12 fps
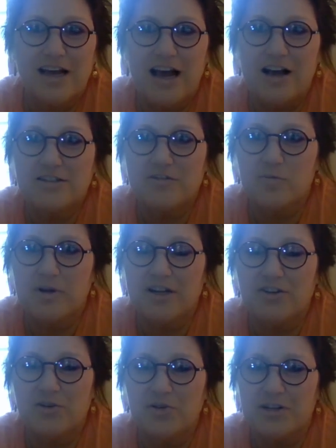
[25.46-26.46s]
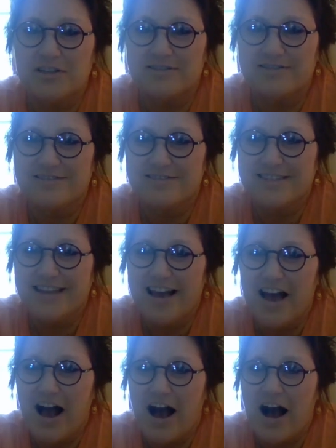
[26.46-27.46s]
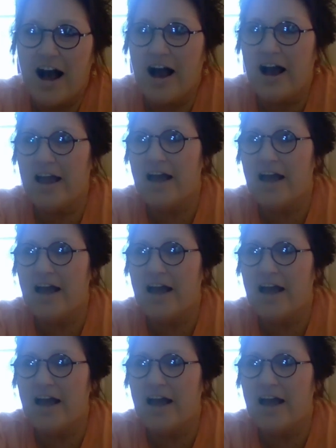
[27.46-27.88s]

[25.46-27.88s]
How's everybody doing? I